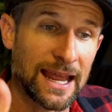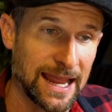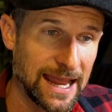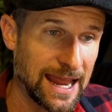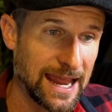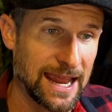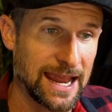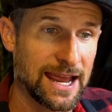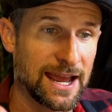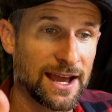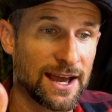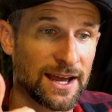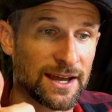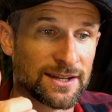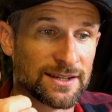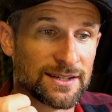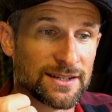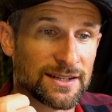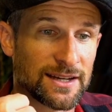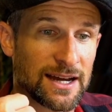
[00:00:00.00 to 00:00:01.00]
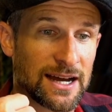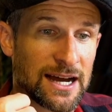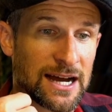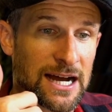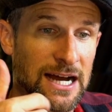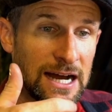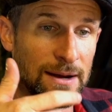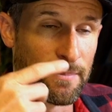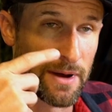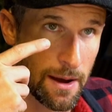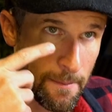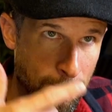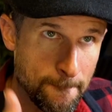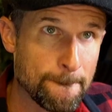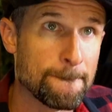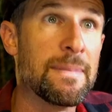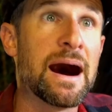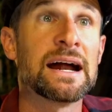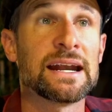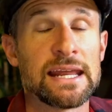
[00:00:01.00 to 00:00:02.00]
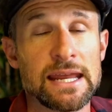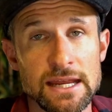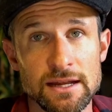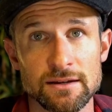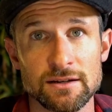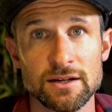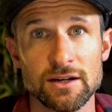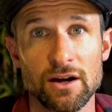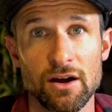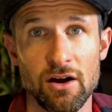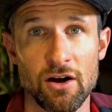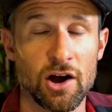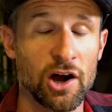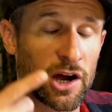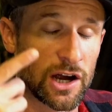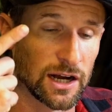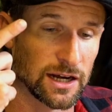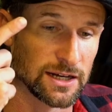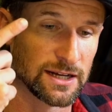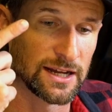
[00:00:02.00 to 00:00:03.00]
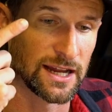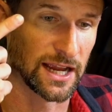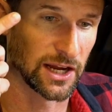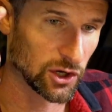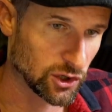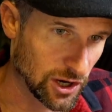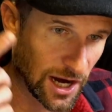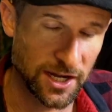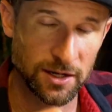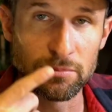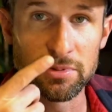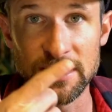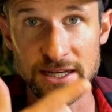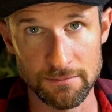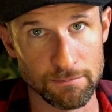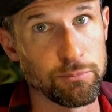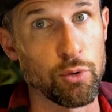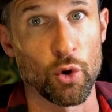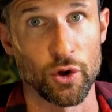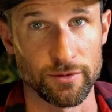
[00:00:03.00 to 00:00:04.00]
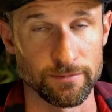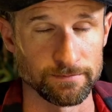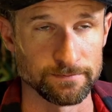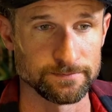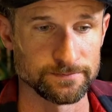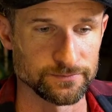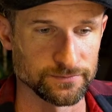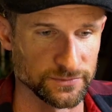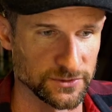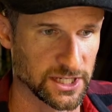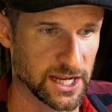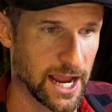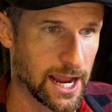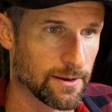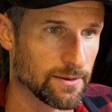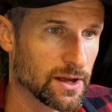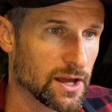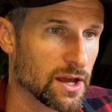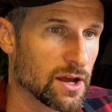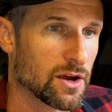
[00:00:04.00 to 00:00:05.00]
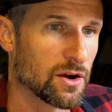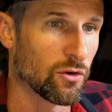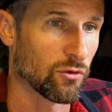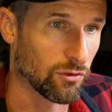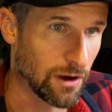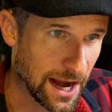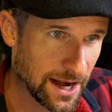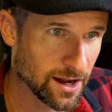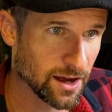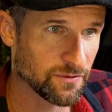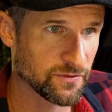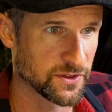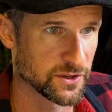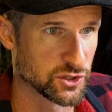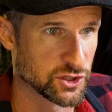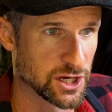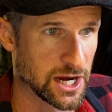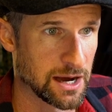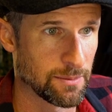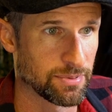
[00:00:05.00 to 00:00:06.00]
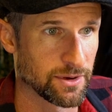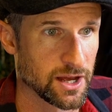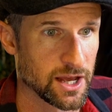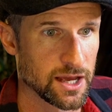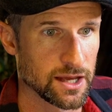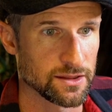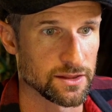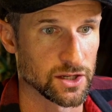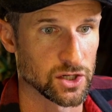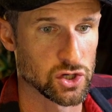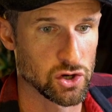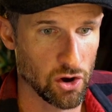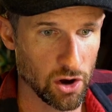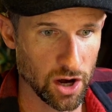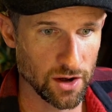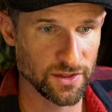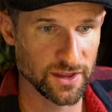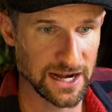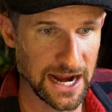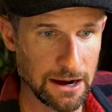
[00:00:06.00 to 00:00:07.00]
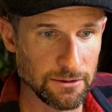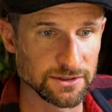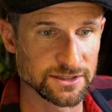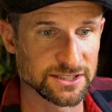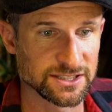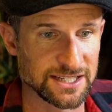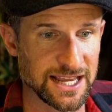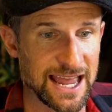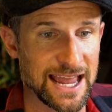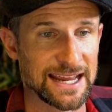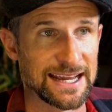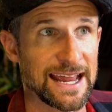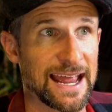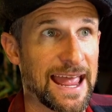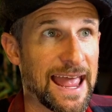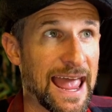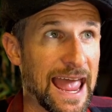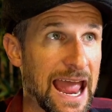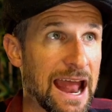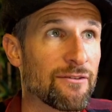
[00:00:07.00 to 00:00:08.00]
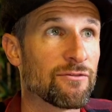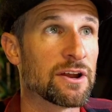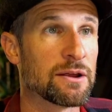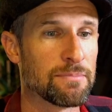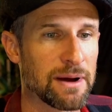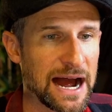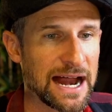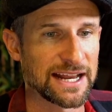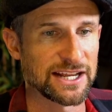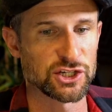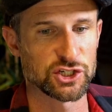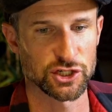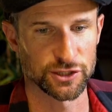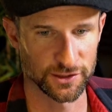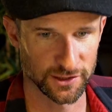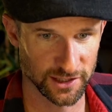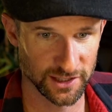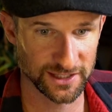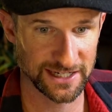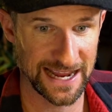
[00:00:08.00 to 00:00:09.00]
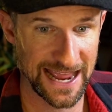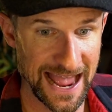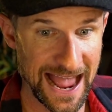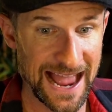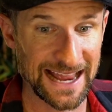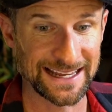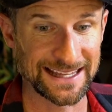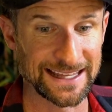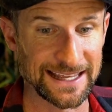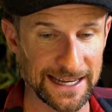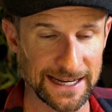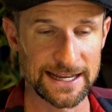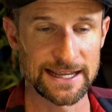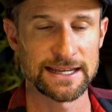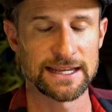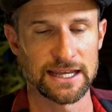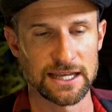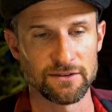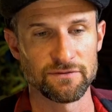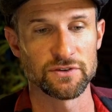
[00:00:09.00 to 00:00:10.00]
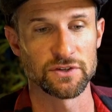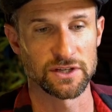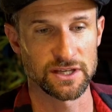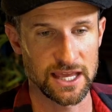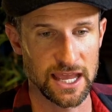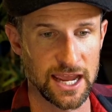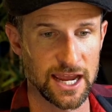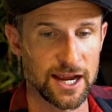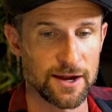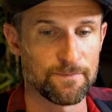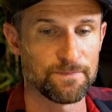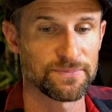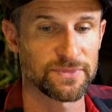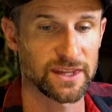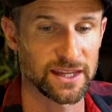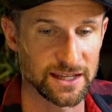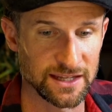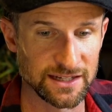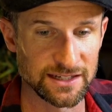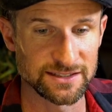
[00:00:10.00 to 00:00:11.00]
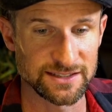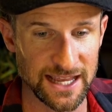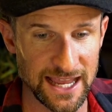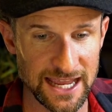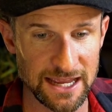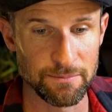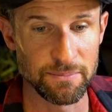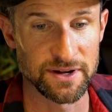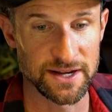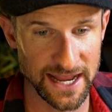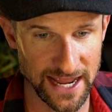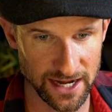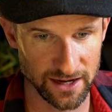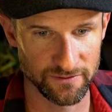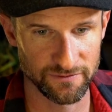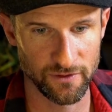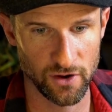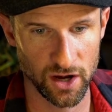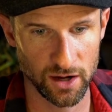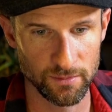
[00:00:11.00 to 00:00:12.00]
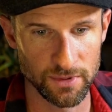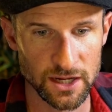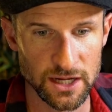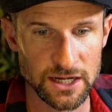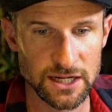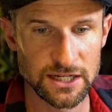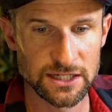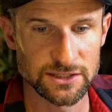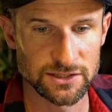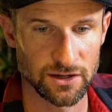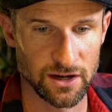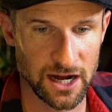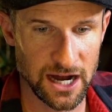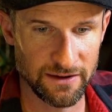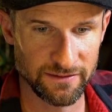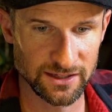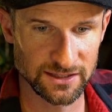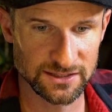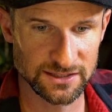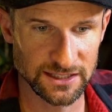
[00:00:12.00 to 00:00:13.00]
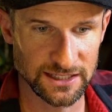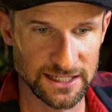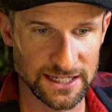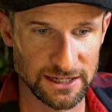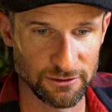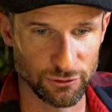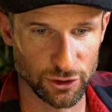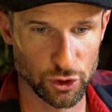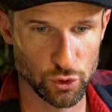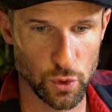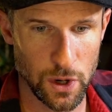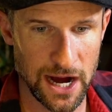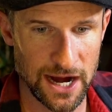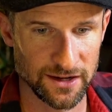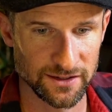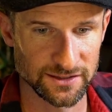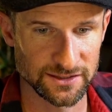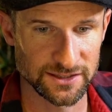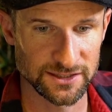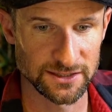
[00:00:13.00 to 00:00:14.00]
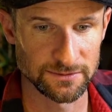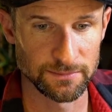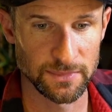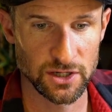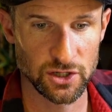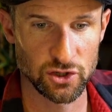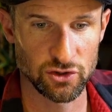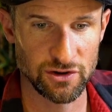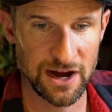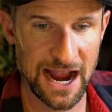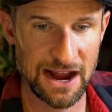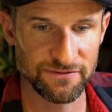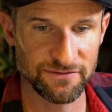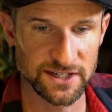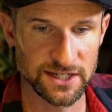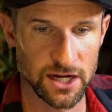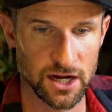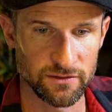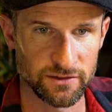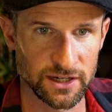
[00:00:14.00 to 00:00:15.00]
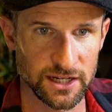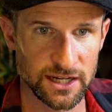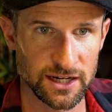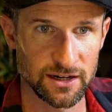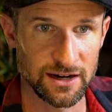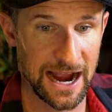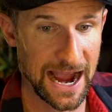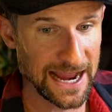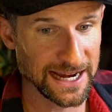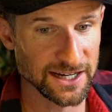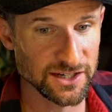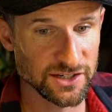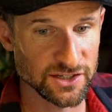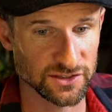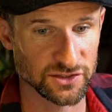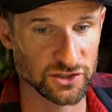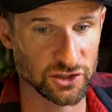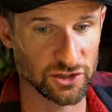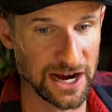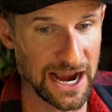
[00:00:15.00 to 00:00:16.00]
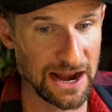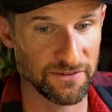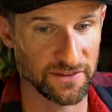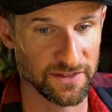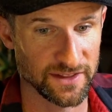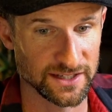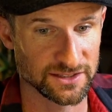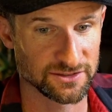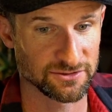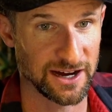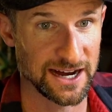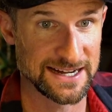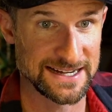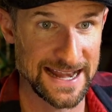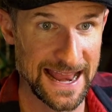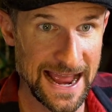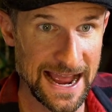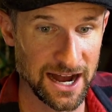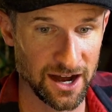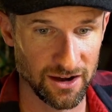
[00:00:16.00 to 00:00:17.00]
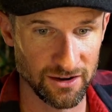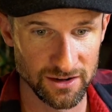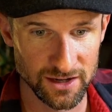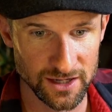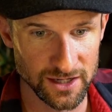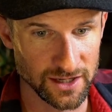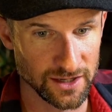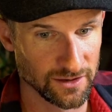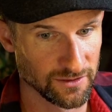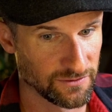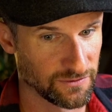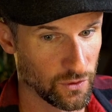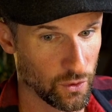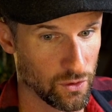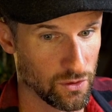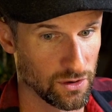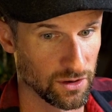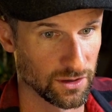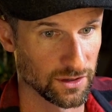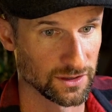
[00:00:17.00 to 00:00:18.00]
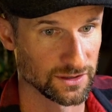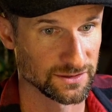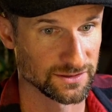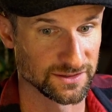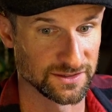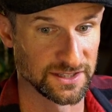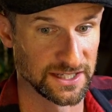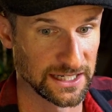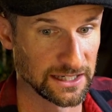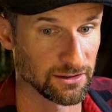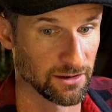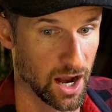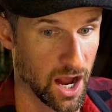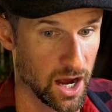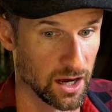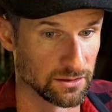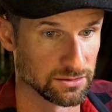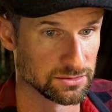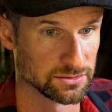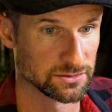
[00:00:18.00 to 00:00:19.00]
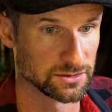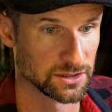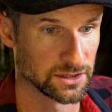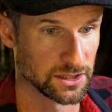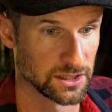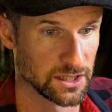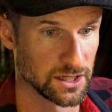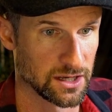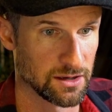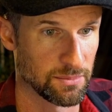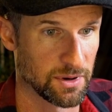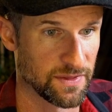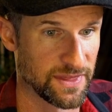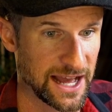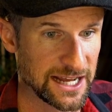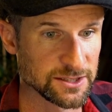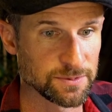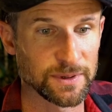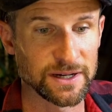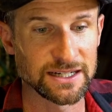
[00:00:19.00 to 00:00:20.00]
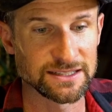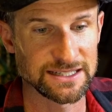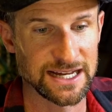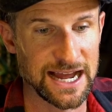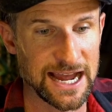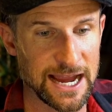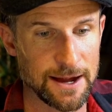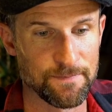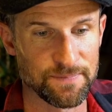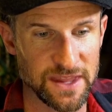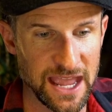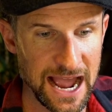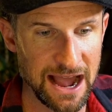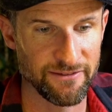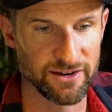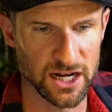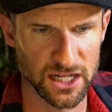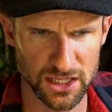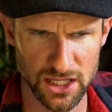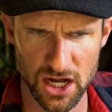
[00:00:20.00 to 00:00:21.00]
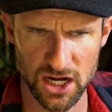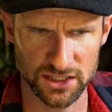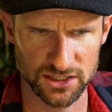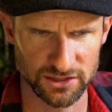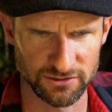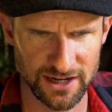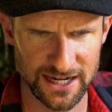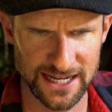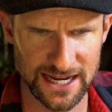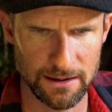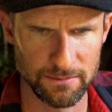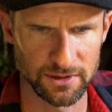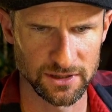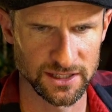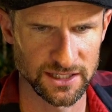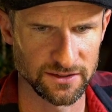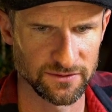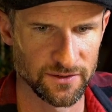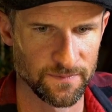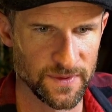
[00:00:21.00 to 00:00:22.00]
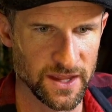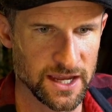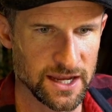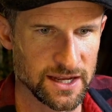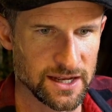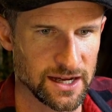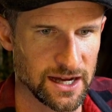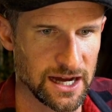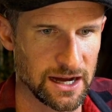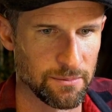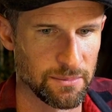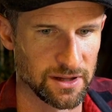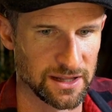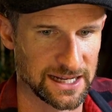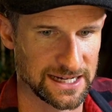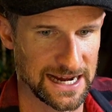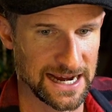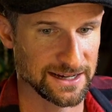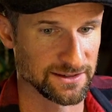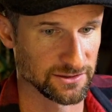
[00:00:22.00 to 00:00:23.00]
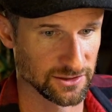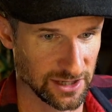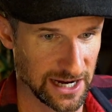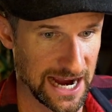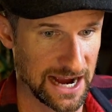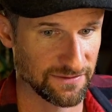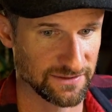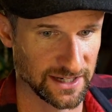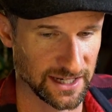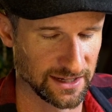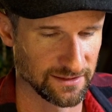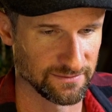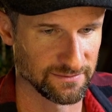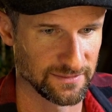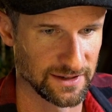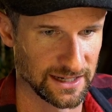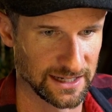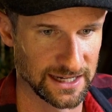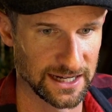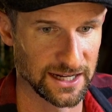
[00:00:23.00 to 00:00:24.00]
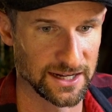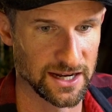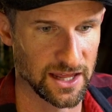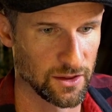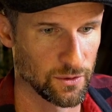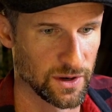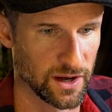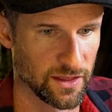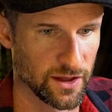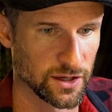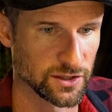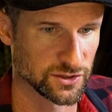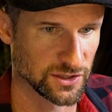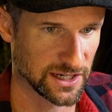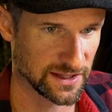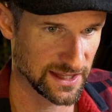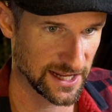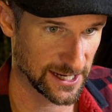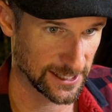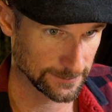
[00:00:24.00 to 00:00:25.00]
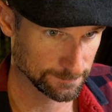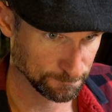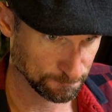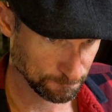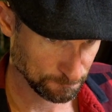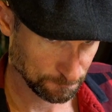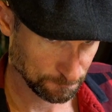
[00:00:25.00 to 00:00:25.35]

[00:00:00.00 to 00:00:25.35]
and money are incredibly important, okay? Right off the jump, the card that I would say everybody should look at getting if you can is a banana farm. So obviously it requires some crafting over here. I can just craft this right now for 0, but that's because I have it unlocked already, I believe. But like I can craft and get another one of those right there